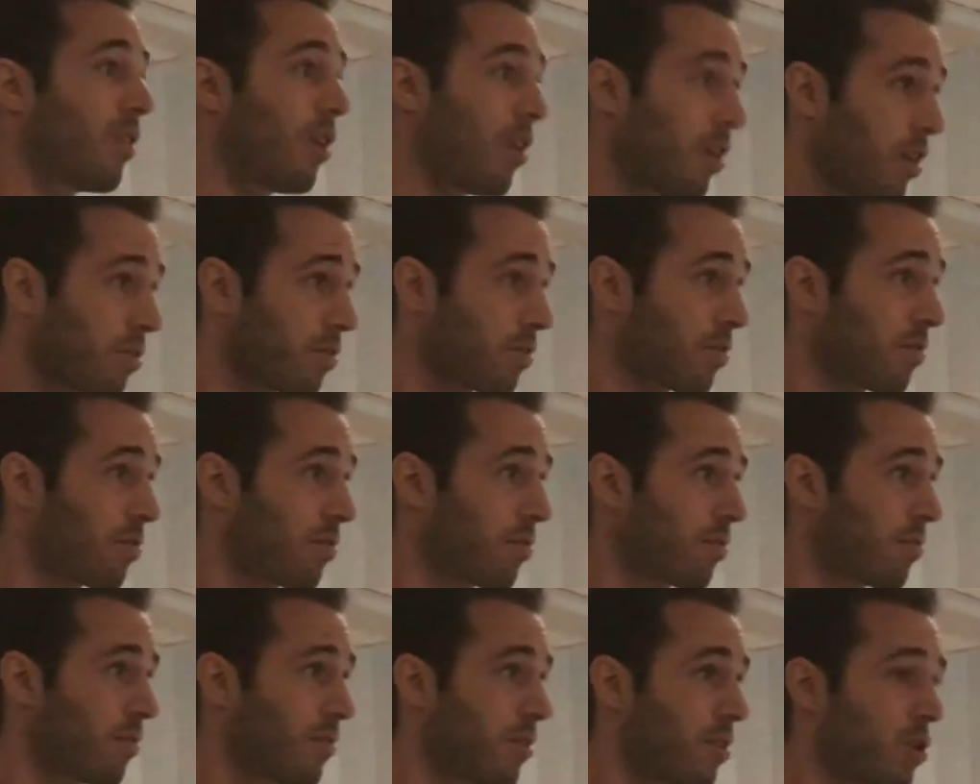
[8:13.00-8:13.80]

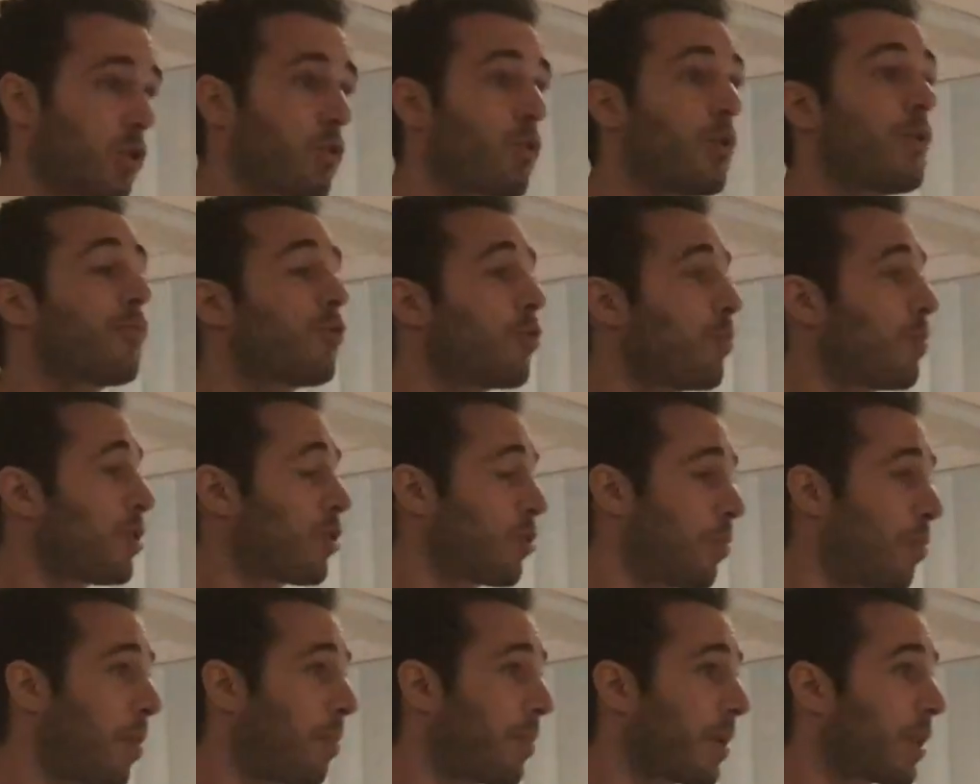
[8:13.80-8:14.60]
us dream to be
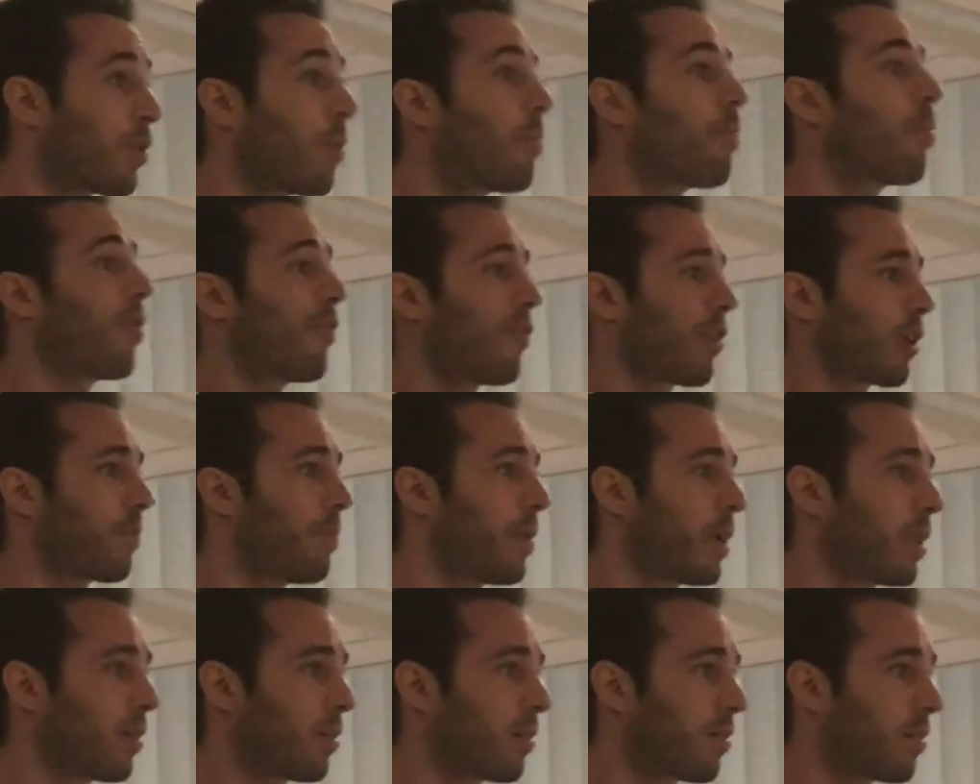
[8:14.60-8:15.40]
Superman, the perfect
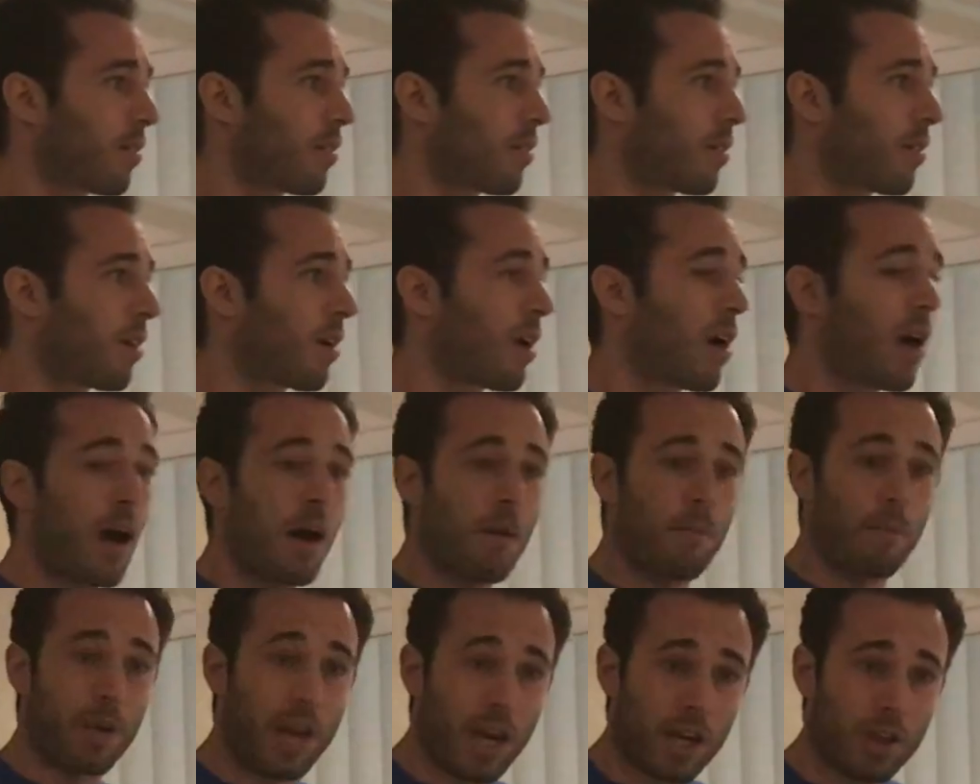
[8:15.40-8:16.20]
man.
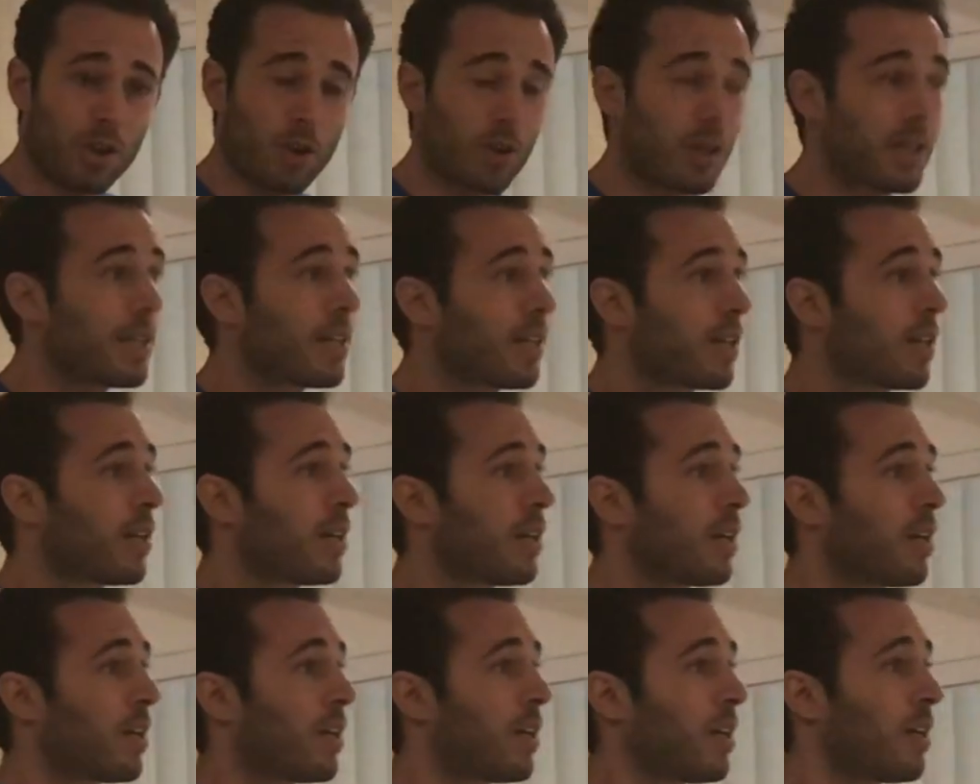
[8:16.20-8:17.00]
But actually,
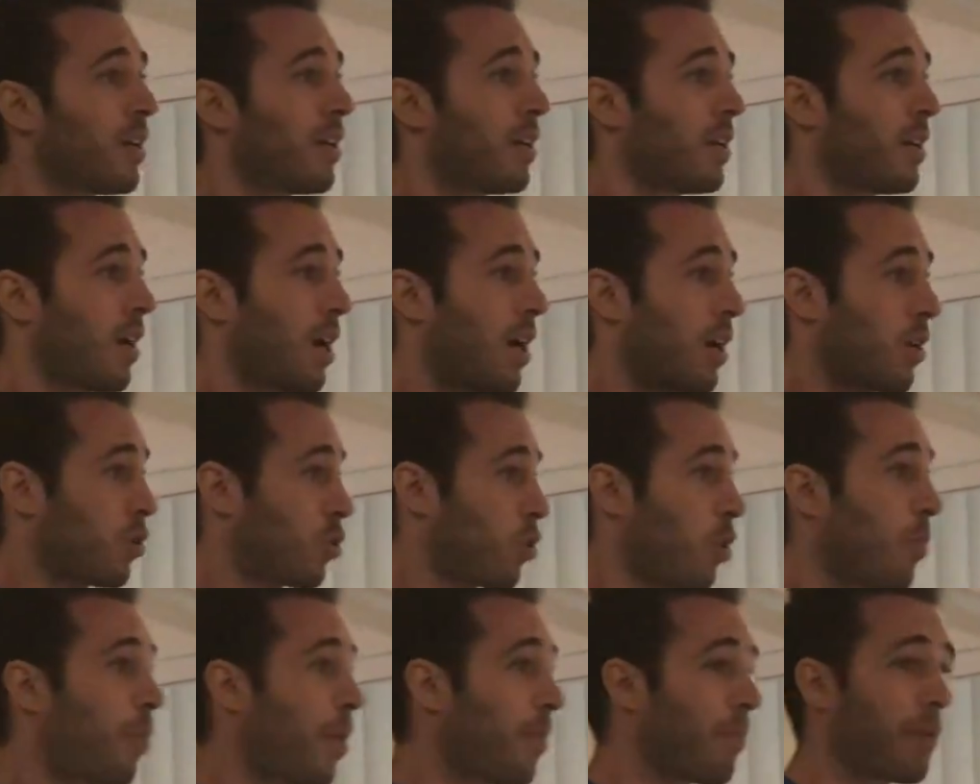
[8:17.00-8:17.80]

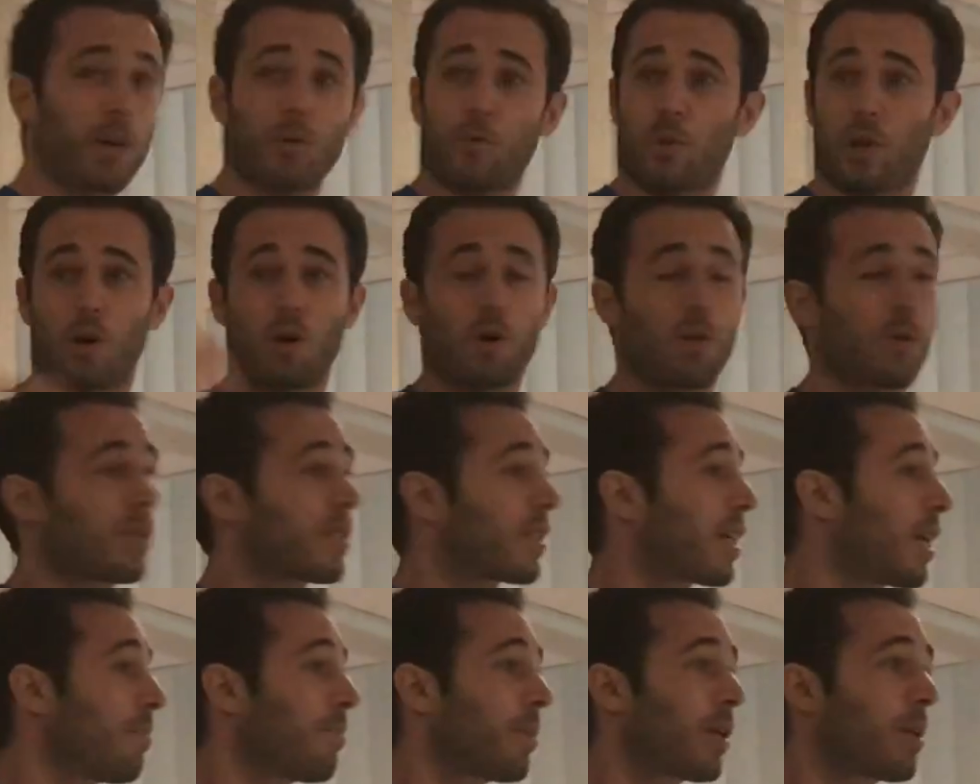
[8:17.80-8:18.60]
Superman will
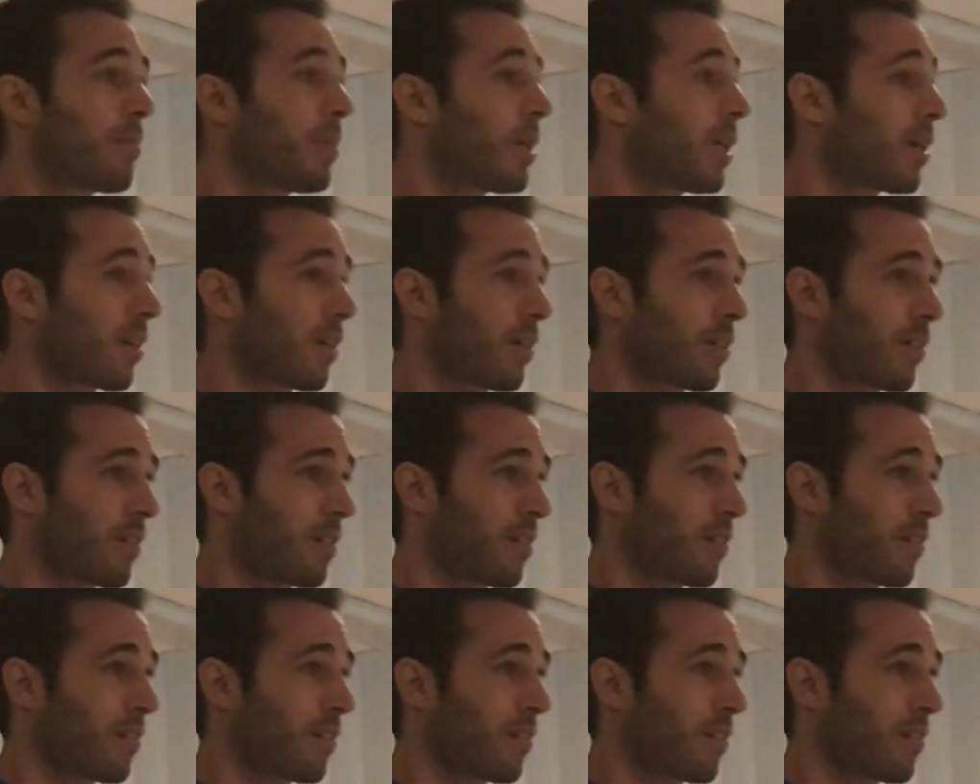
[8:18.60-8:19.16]
always get Ming Ming.